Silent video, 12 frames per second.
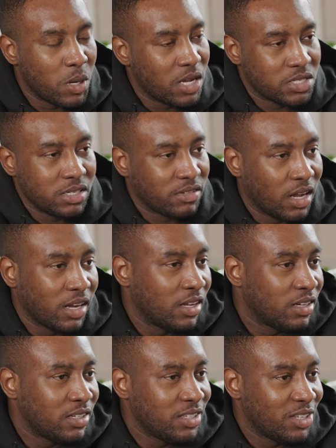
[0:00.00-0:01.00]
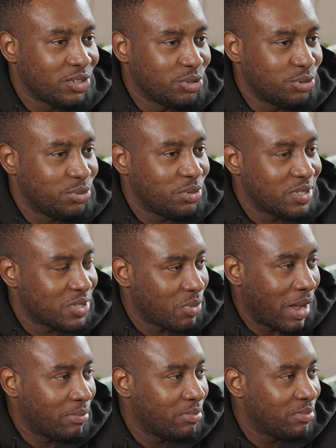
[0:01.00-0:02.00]
person of color who
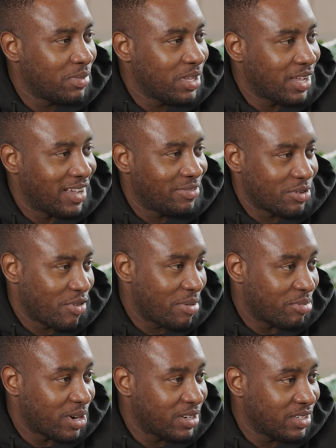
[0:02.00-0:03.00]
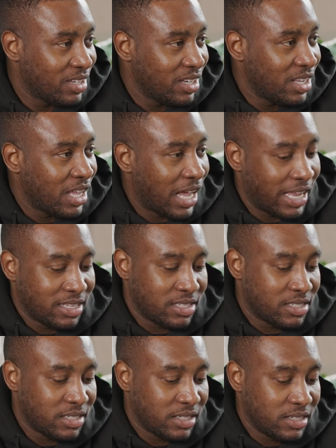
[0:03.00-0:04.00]
swam uh, for Great Britain,
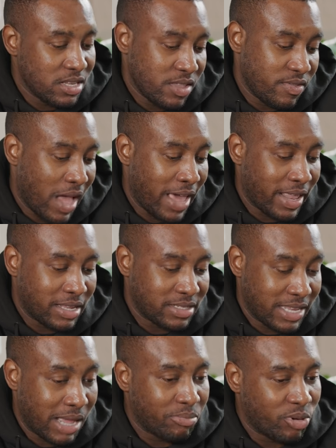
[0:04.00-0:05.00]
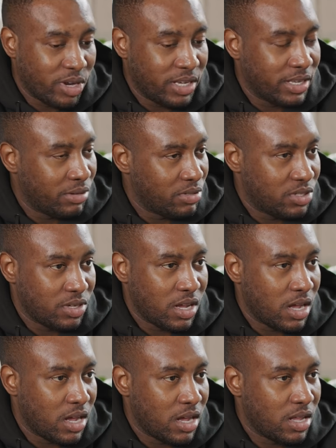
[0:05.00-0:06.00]
and at that to that point there was
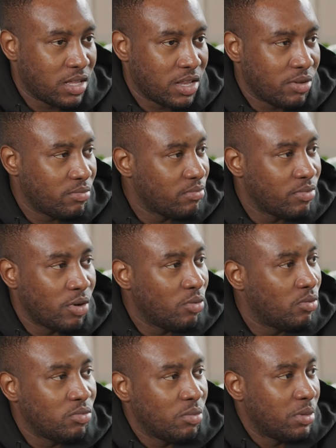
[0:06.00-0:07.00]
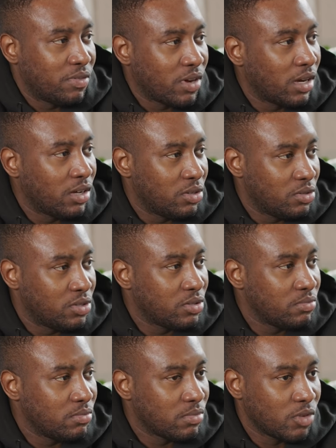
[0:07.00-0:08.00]
uh, you know no woman of color
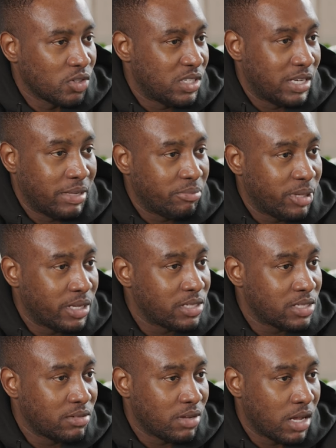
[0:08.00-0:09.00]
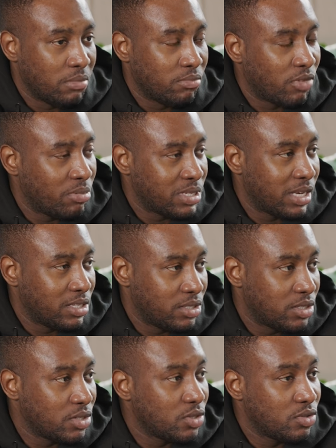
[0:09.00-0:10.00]
who'd gone to the Olympics uh,
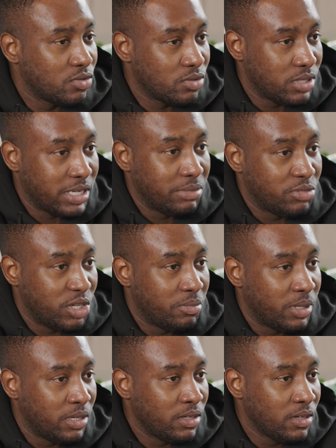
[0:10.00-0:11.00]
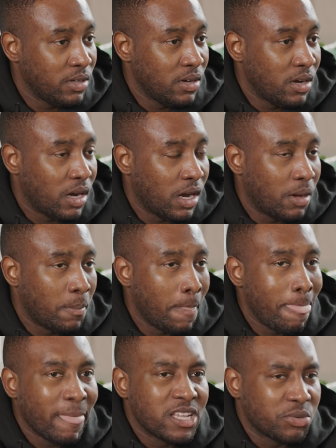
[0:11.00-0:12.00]
representing Team G B. Mm-hmm. um,
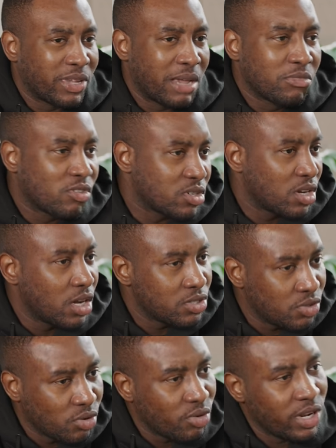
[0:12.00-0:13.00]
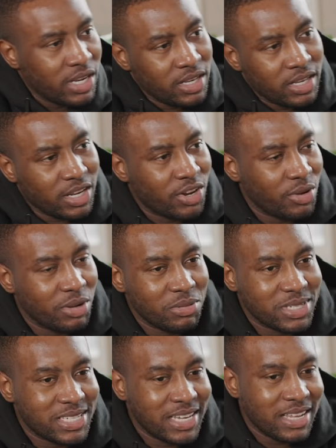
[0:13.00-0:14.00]
so we came across her story, and you know
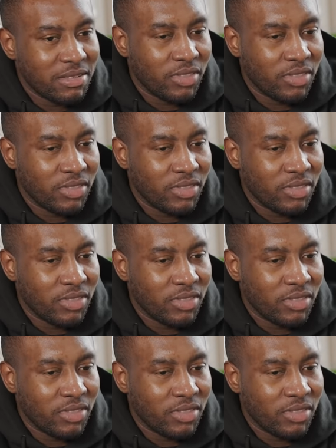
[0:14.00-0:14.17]
it was